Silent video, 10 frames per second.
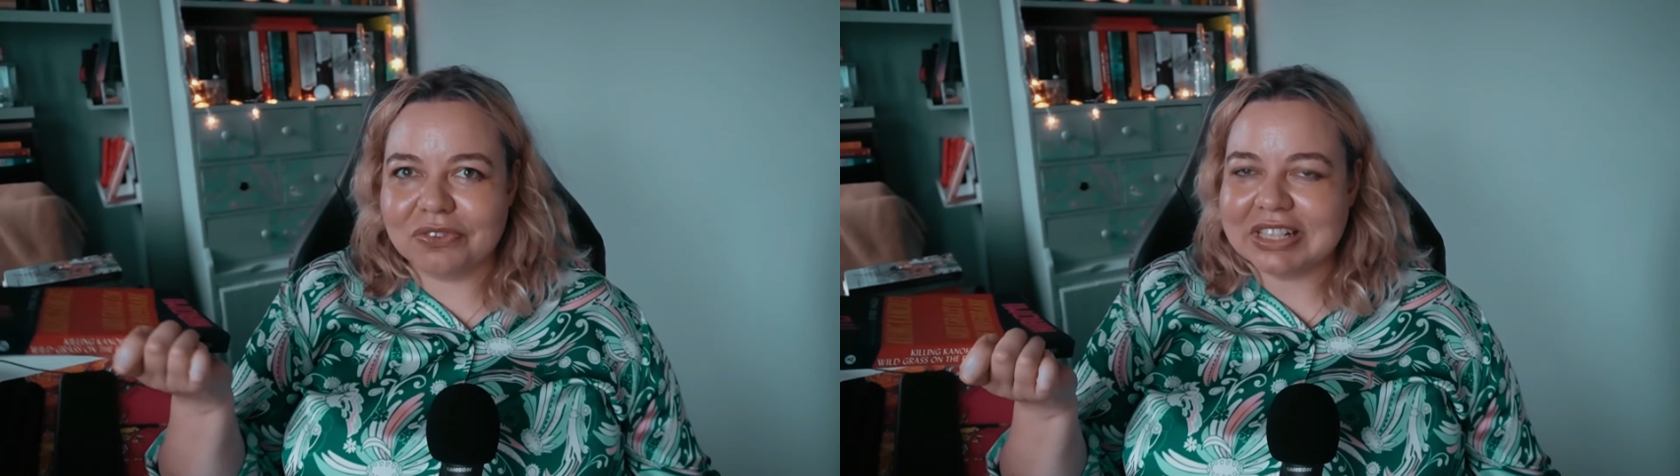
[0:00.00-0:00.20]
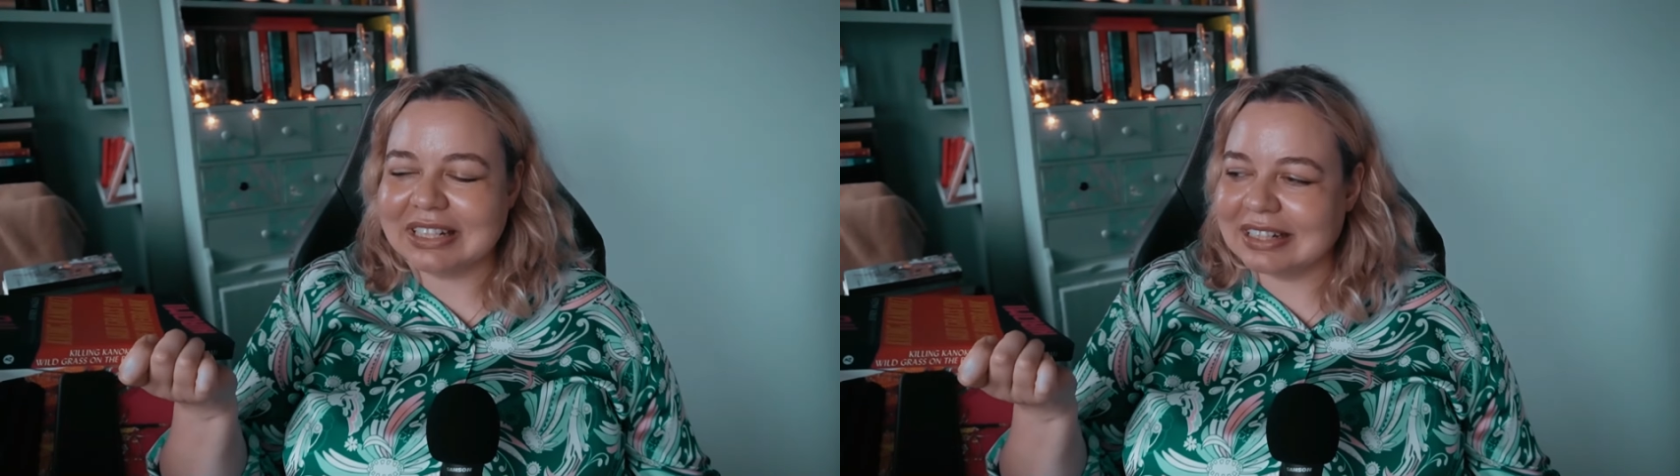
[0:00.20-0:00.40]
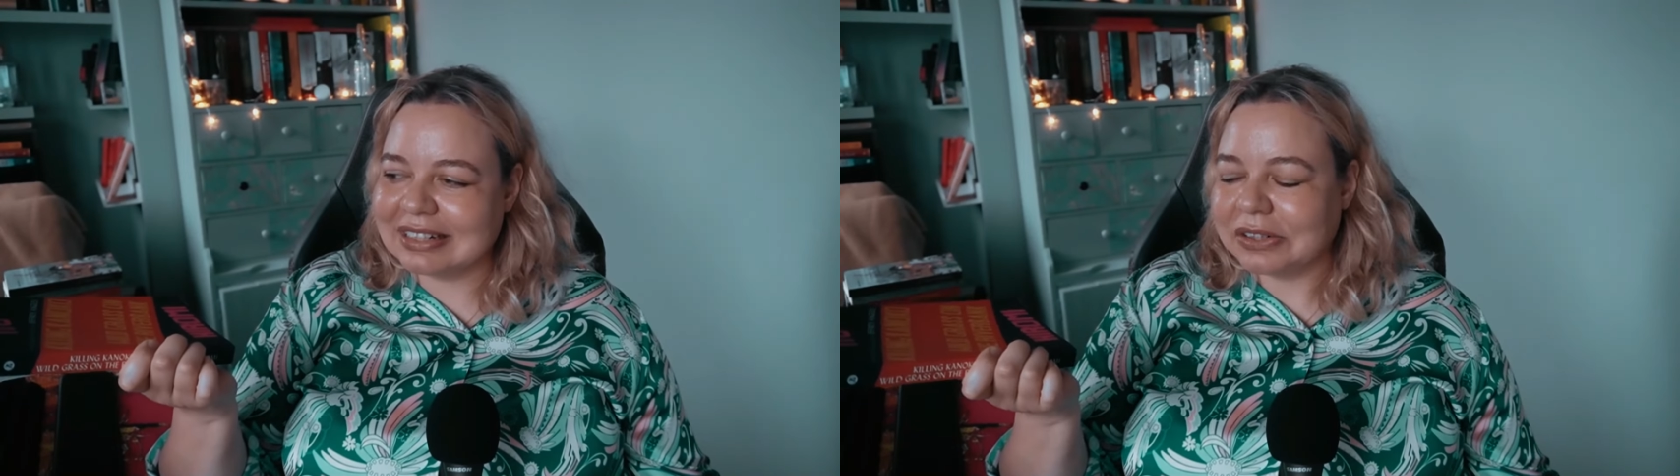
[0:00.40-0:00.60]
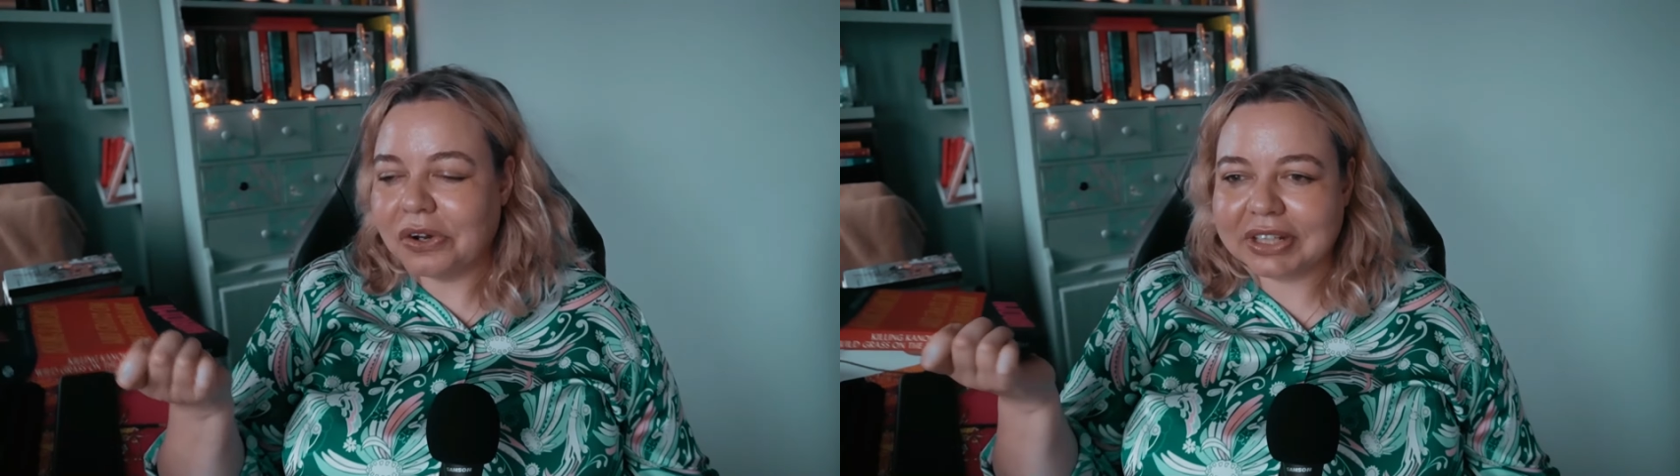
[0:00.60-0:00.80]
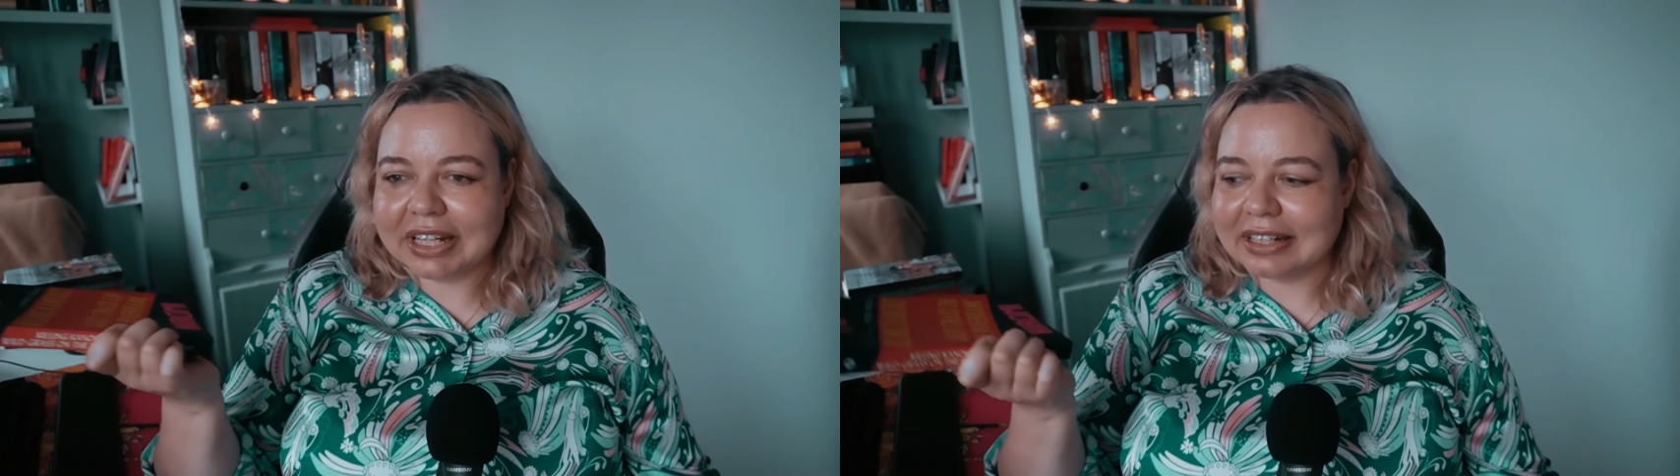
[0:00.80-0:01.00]
reading it and
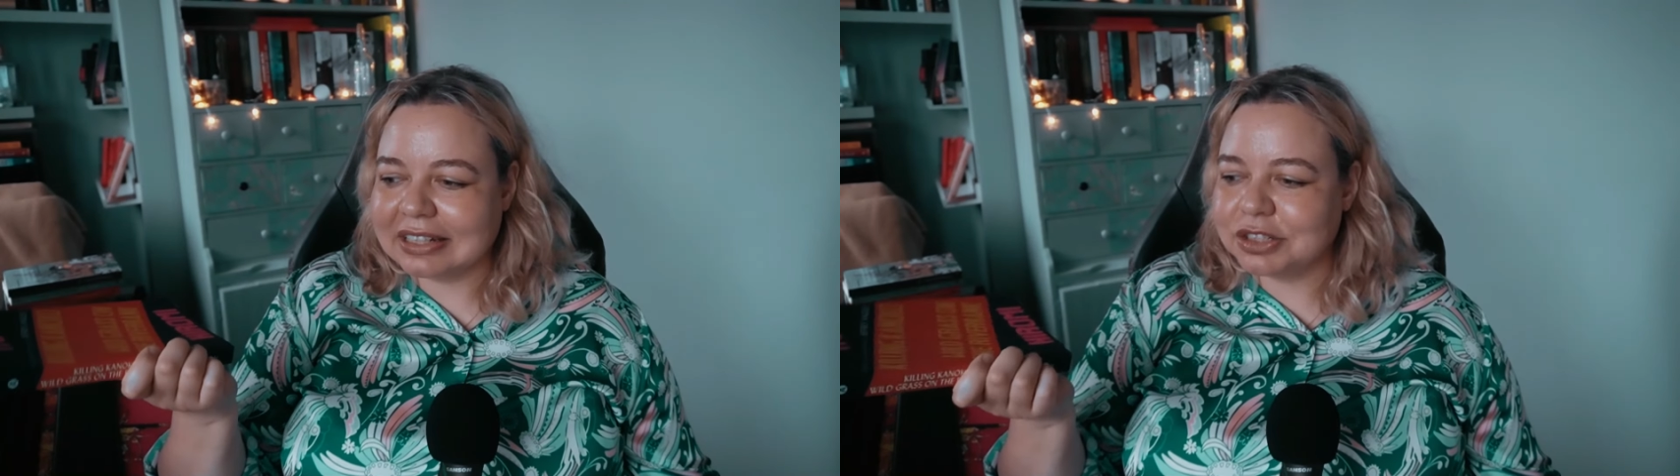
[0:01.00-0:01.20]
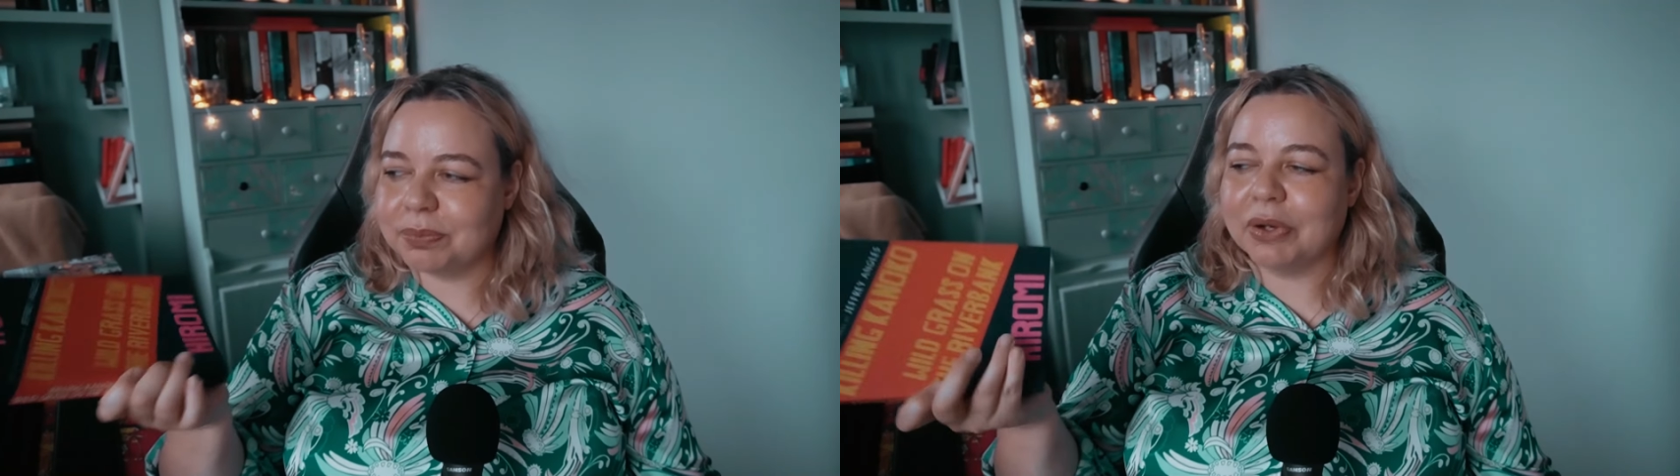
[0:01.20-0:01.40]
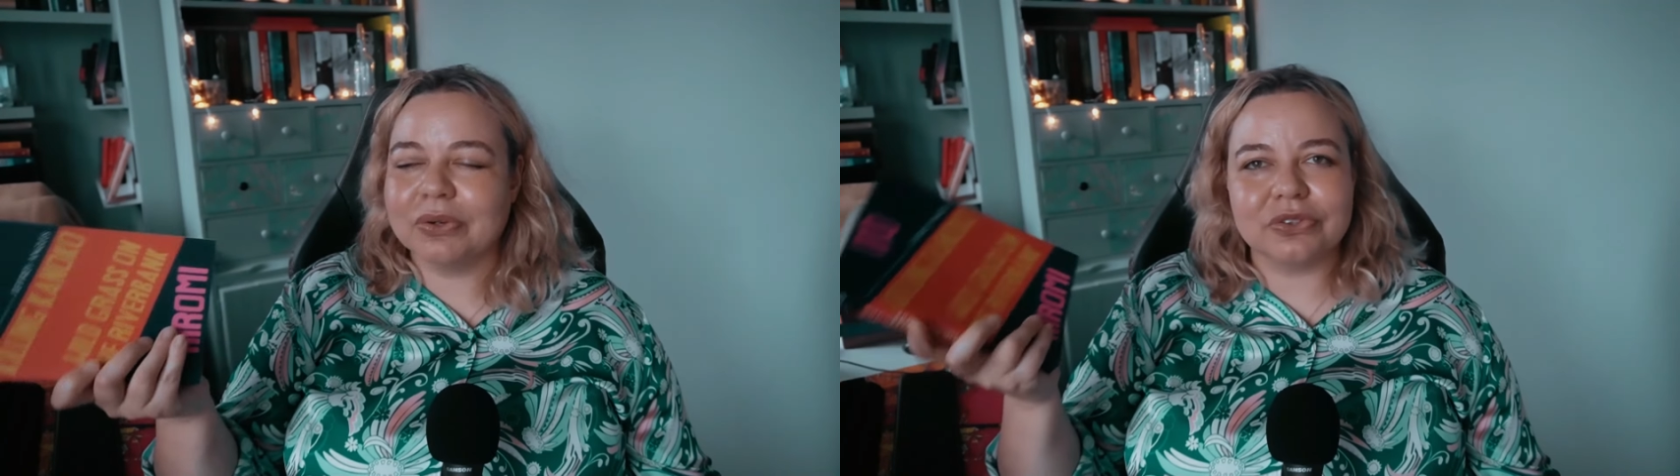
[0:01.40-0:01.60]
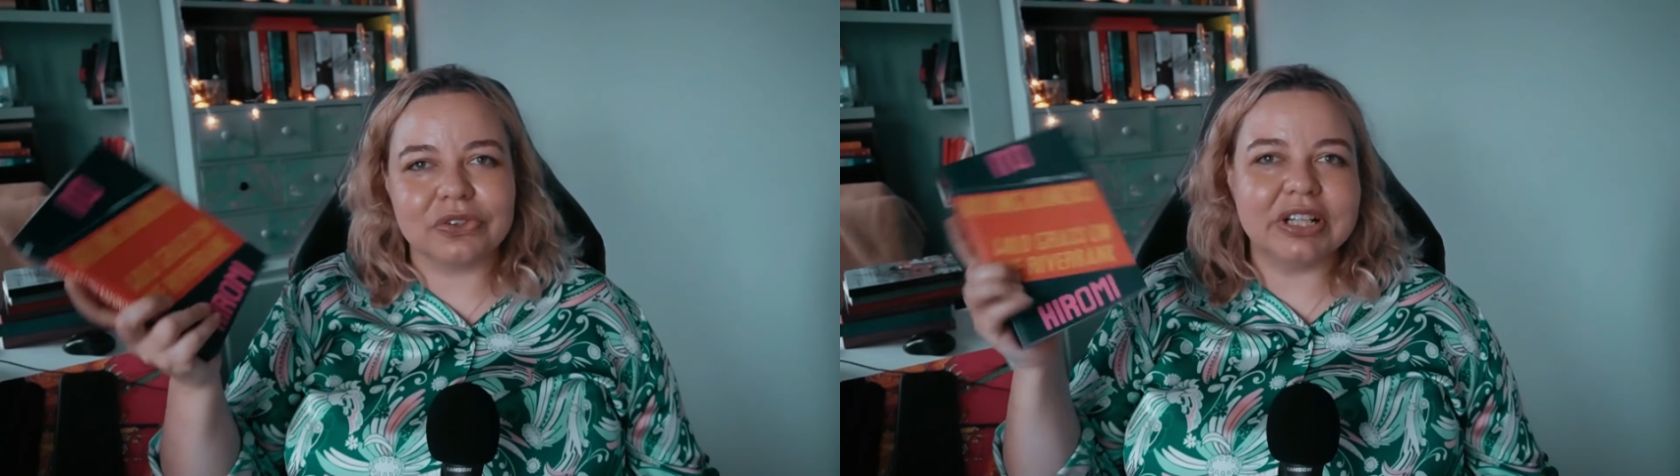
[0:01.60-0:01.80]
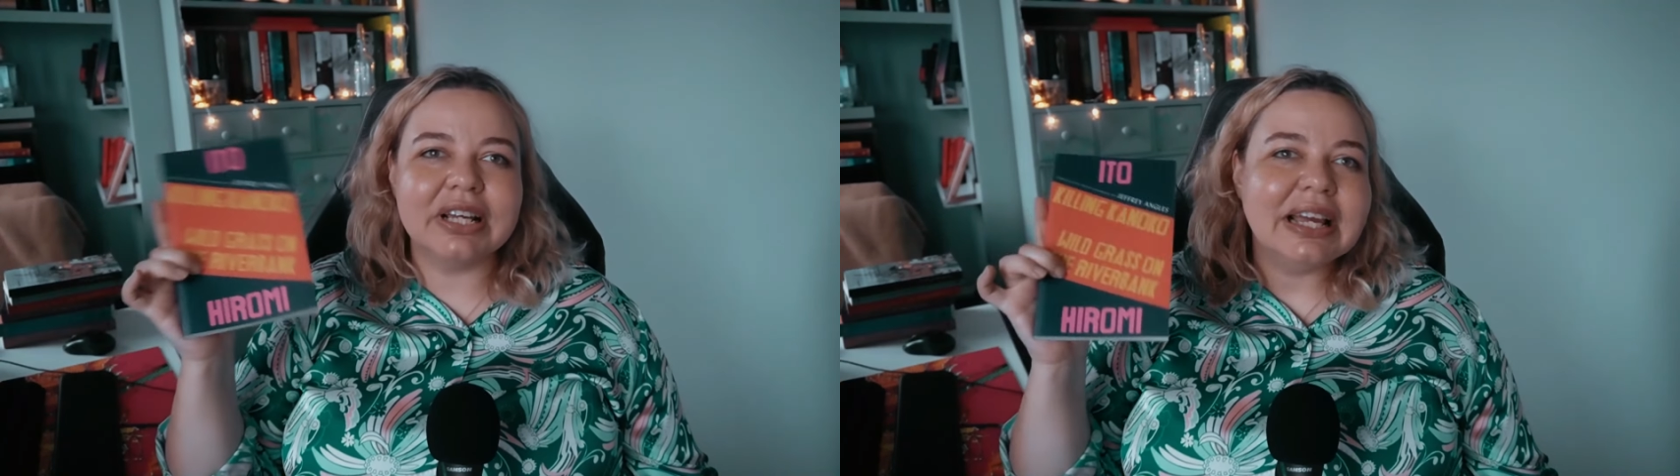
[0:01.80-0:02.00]
not getting into
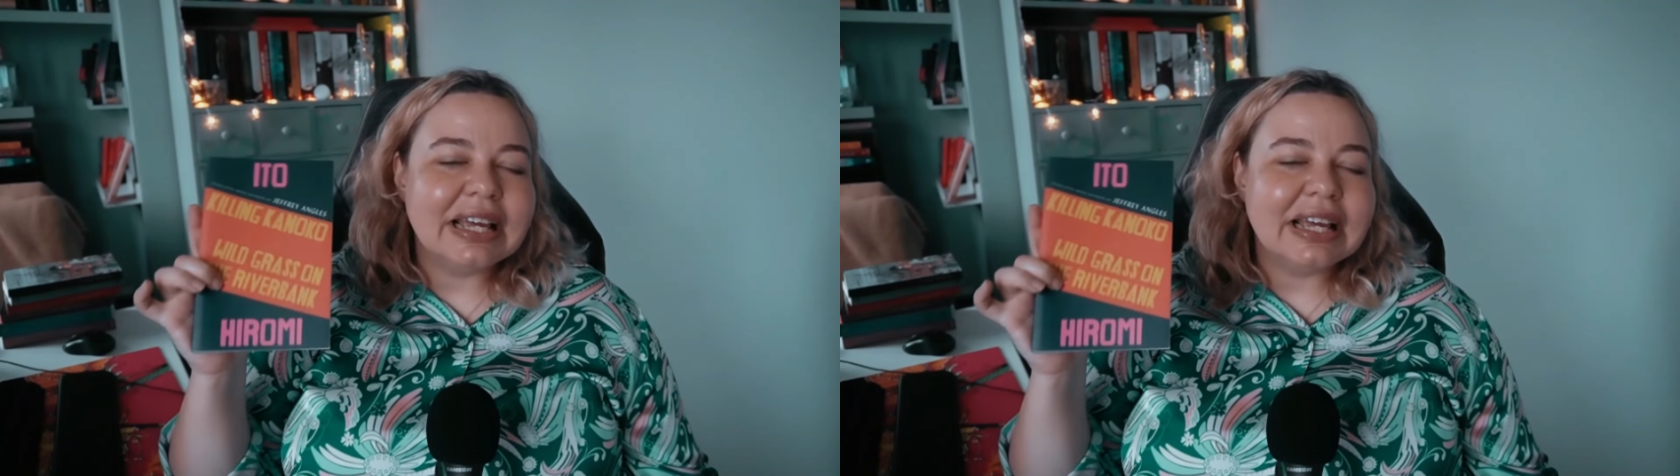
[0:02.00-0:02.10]
poetry,